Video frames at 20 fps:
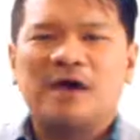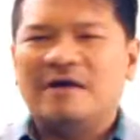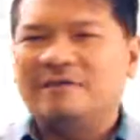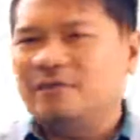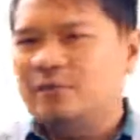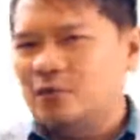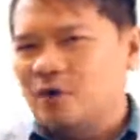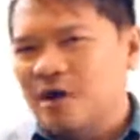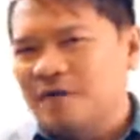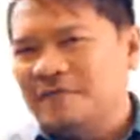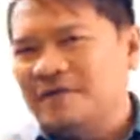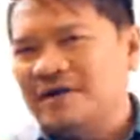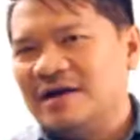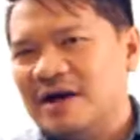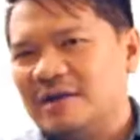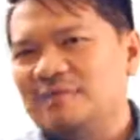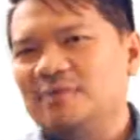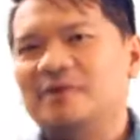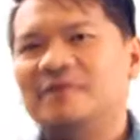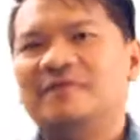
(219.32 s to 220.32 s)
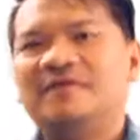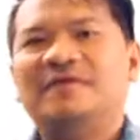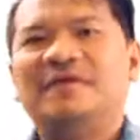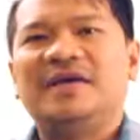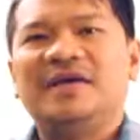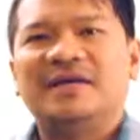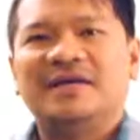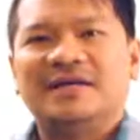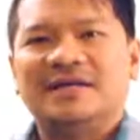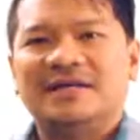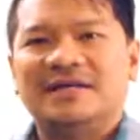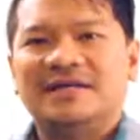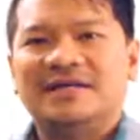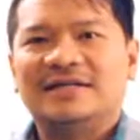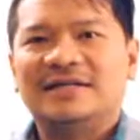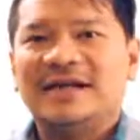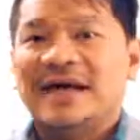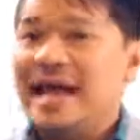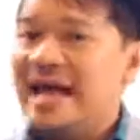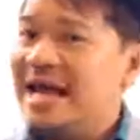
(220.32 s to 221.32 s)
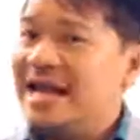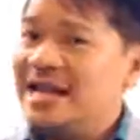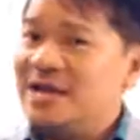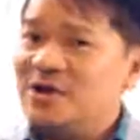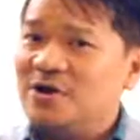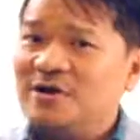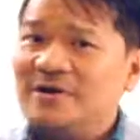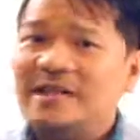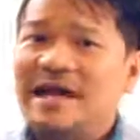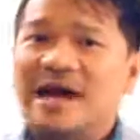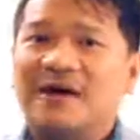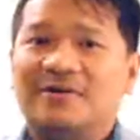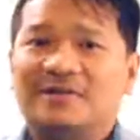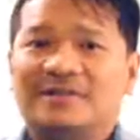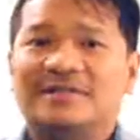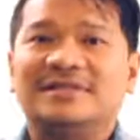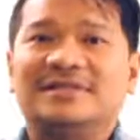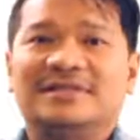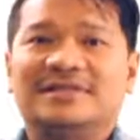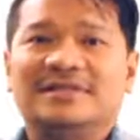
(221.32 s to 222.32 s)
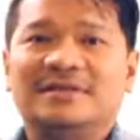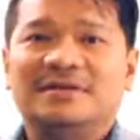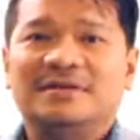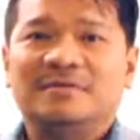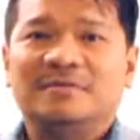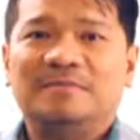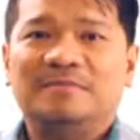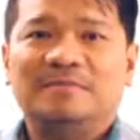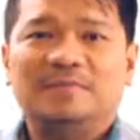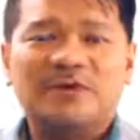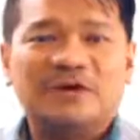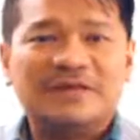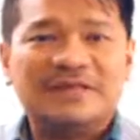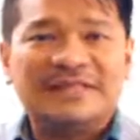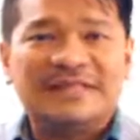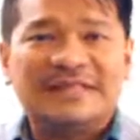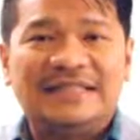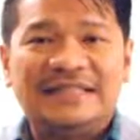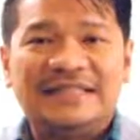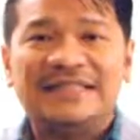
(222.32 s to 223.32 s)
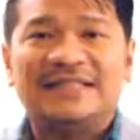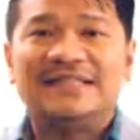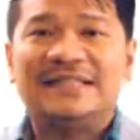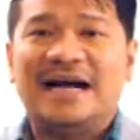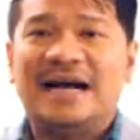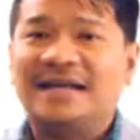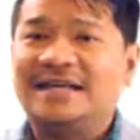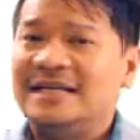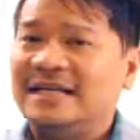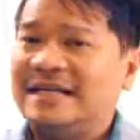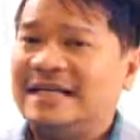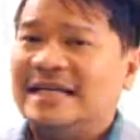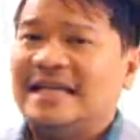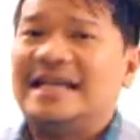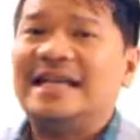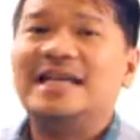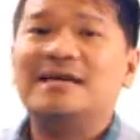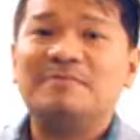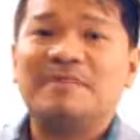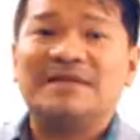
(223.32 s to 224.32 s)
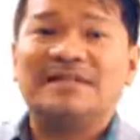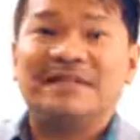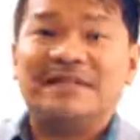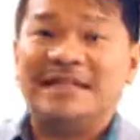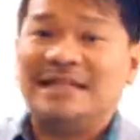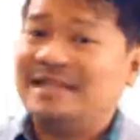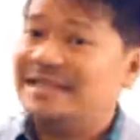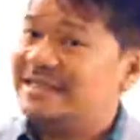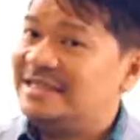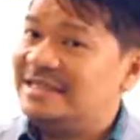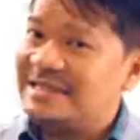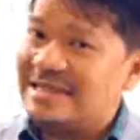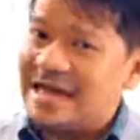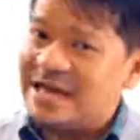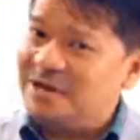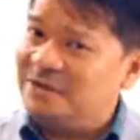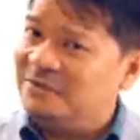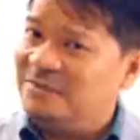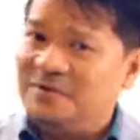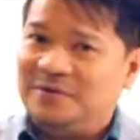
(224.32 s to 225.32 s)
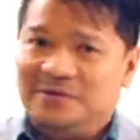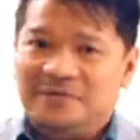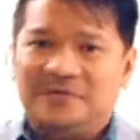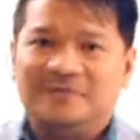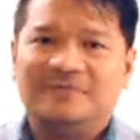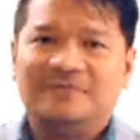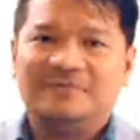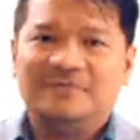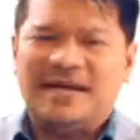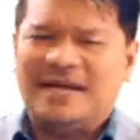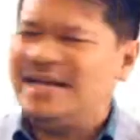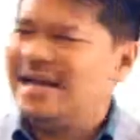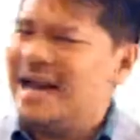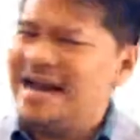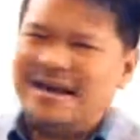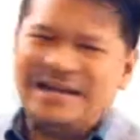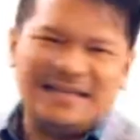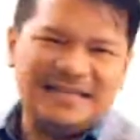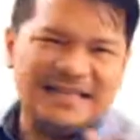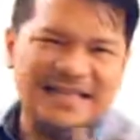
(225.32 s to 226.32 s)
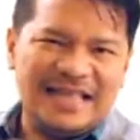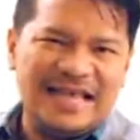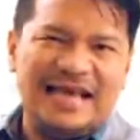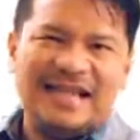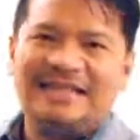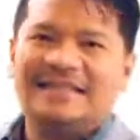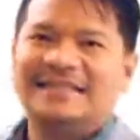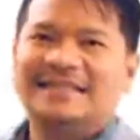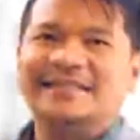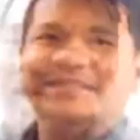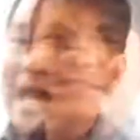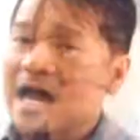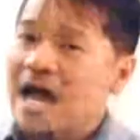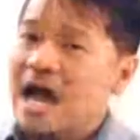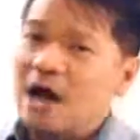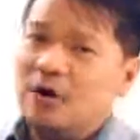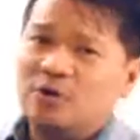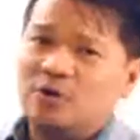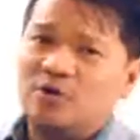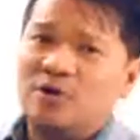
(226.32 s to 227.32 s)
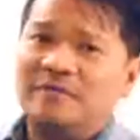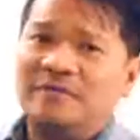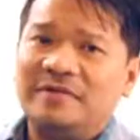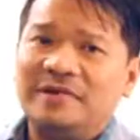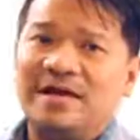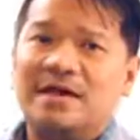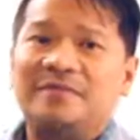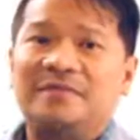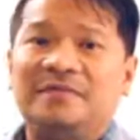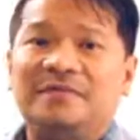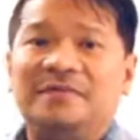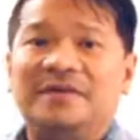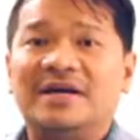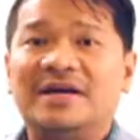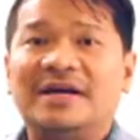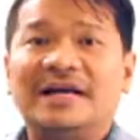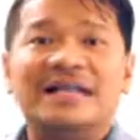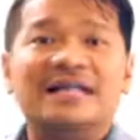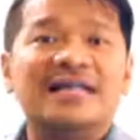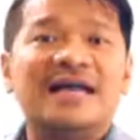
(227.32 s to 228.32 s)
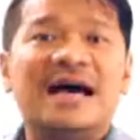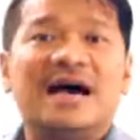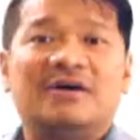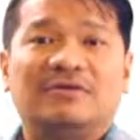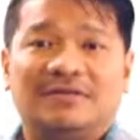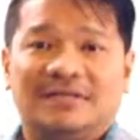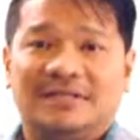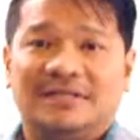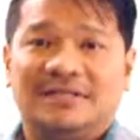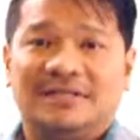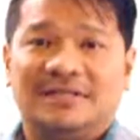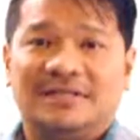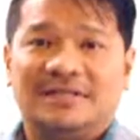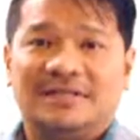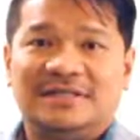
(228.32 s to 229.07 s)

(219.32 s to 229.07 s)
you have to overcome your fear and your doubt because these are the killing machine inside of you. I guarantee that. How to overcome fear and doubt?